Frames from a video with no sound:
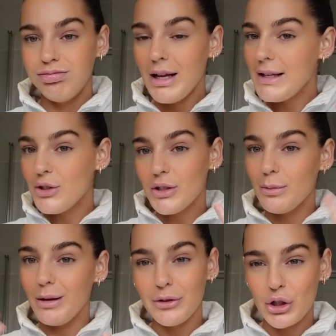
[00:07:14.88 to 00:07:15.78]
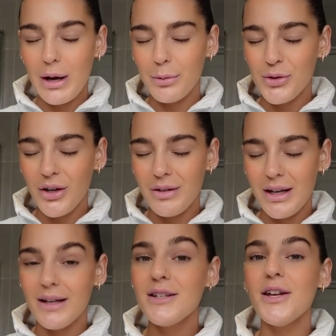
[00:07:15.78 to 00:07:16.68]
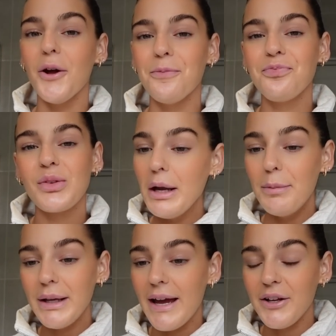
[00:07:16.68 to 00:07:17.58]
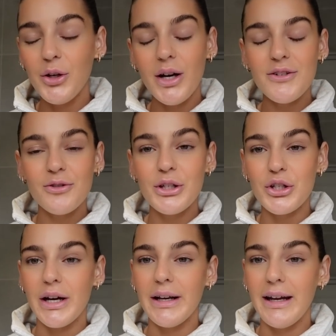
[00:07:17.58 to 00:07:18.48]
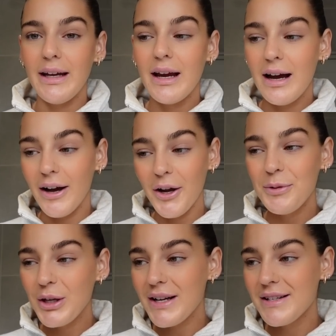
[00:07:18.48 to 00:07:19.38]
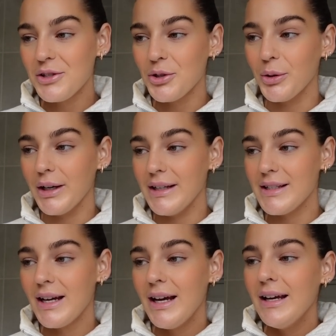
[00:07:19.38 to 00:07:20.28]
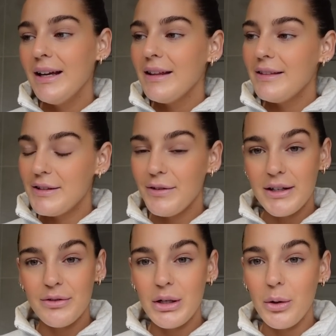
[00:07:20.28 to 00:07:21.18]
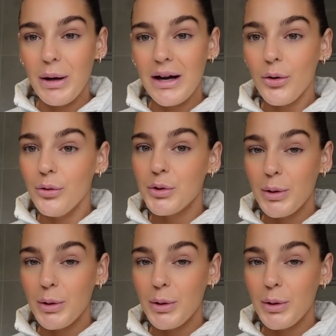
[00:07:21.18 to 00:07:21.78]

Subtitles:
It's just a bit of a shambles over here. So, but yeah, you guys are on the journey. I hope you guys enjoyed this first video back of